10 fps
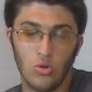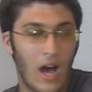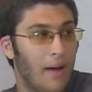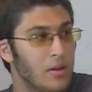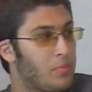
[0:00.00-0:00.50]
Ledger
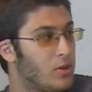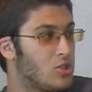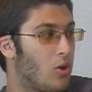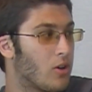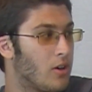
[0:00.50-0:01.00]
do comic
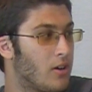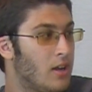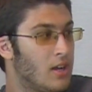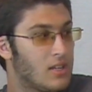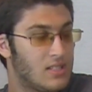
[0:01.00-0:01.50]
book
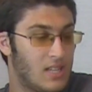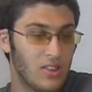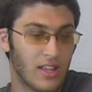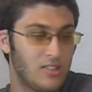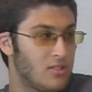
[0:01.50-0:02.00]
Joker.
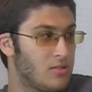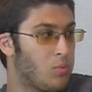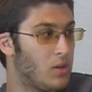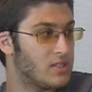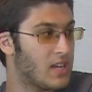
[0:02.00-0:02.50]
Because Heath
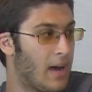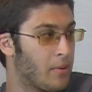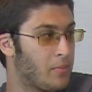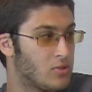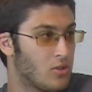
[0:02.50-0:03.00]
Ledger wasn't
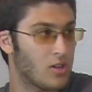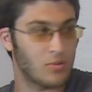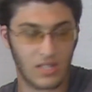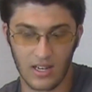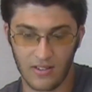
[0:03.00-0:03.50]
comic book
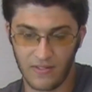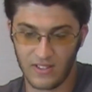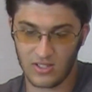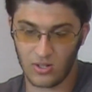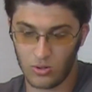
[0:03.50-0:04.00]
Joker. It was kind
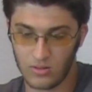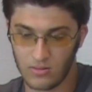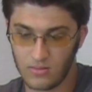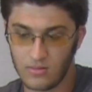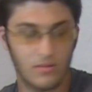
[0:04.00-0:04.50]
of his
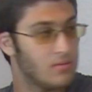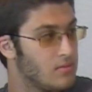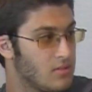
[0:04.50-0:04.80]
own